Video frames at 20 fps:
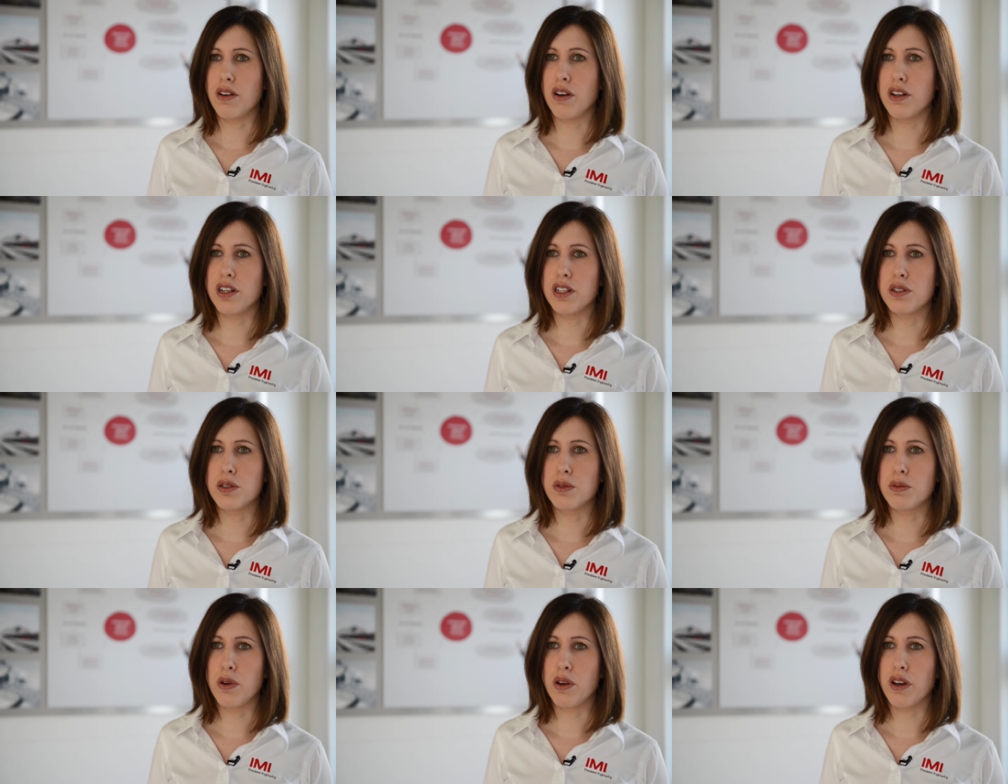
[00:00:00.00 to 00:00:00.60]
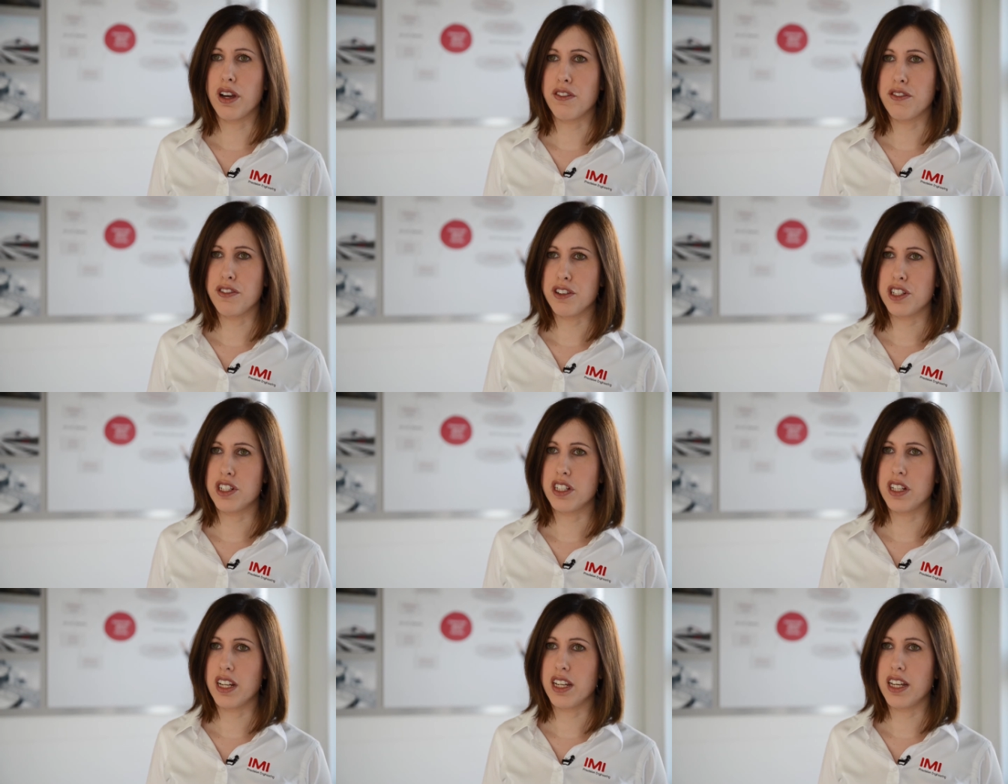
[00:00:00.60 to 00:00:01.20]
order to work
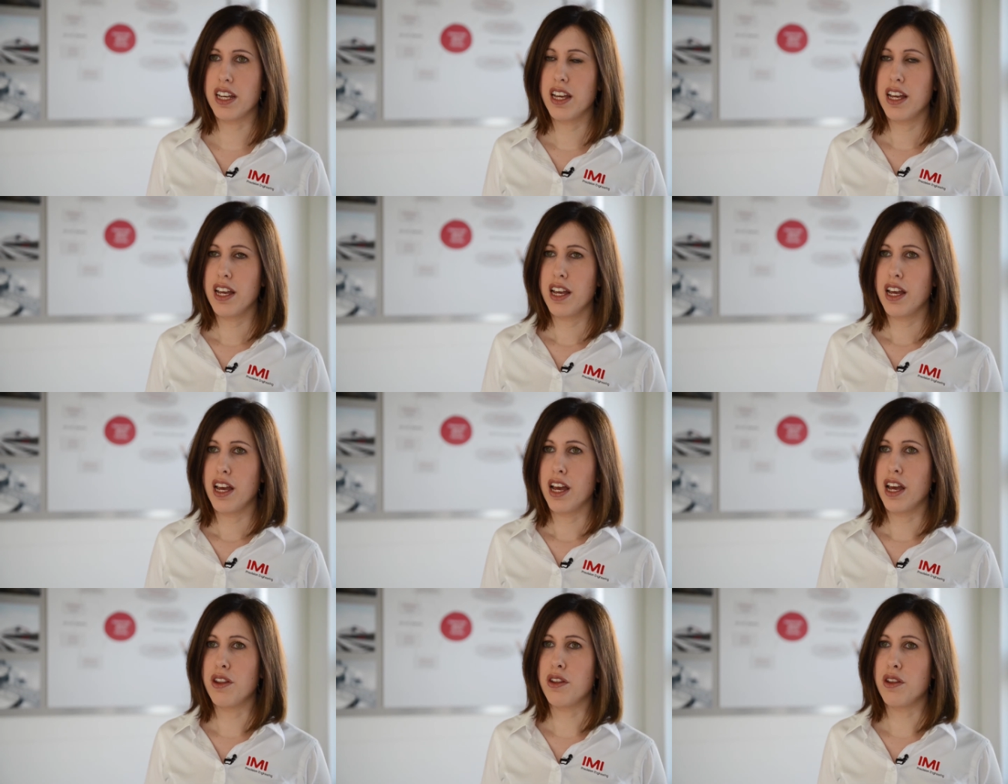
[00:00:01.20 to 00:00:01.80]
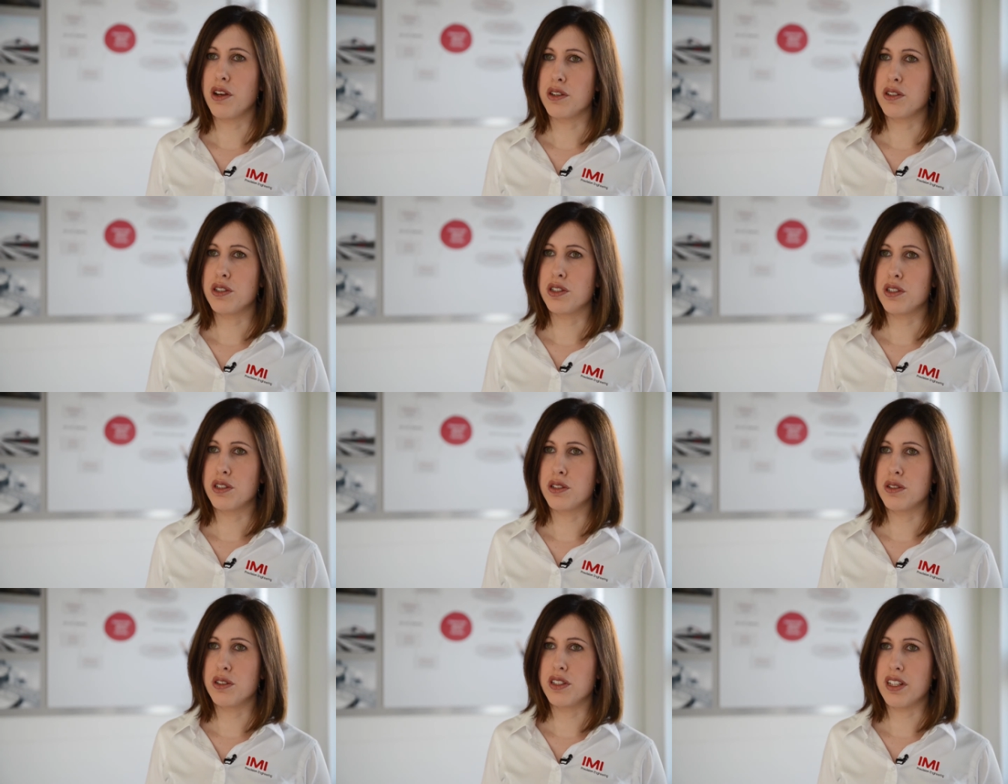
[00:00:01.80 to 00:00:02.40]
efficiently and
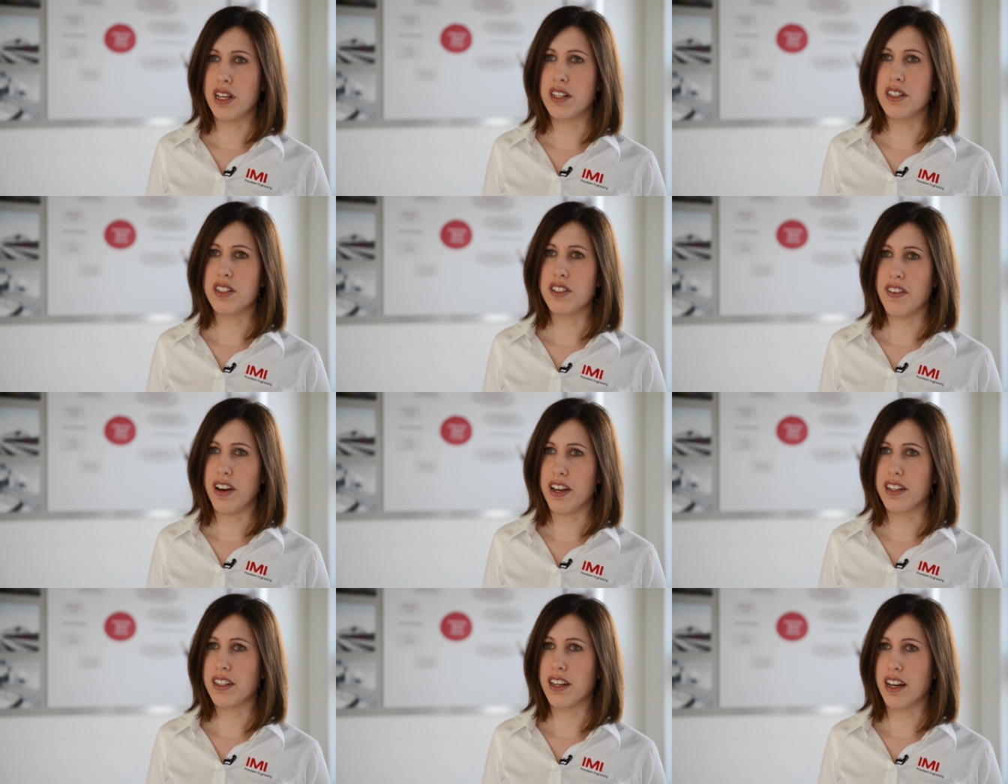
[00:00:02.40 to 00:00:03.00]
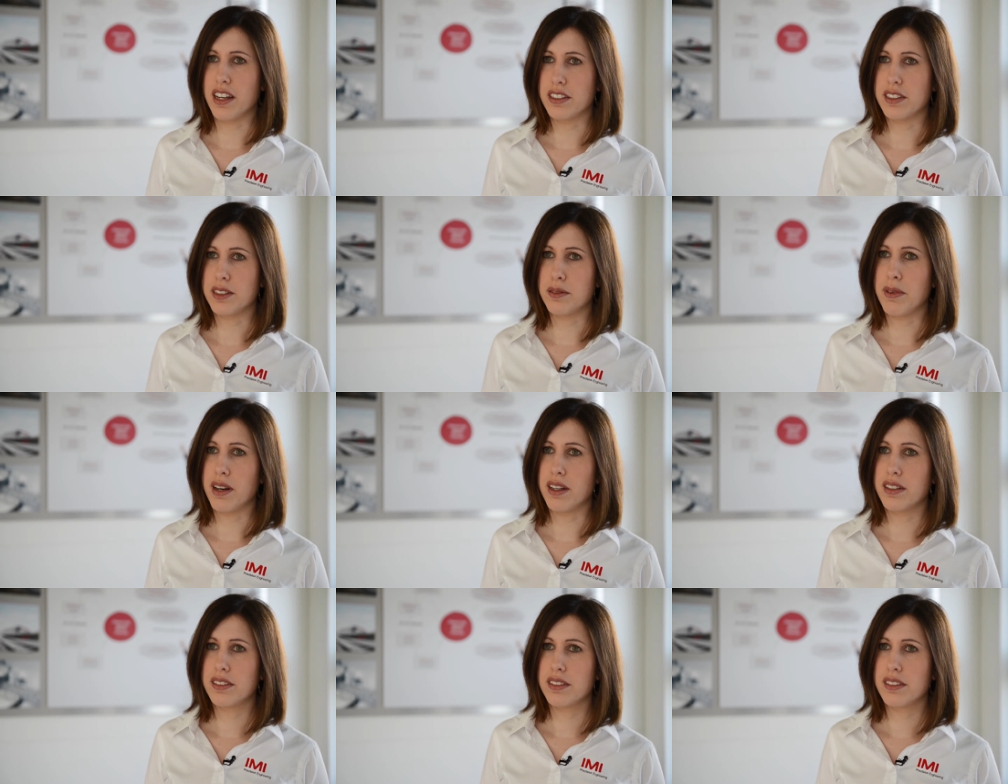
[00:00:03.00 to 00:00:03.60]
those to satisfy the customer.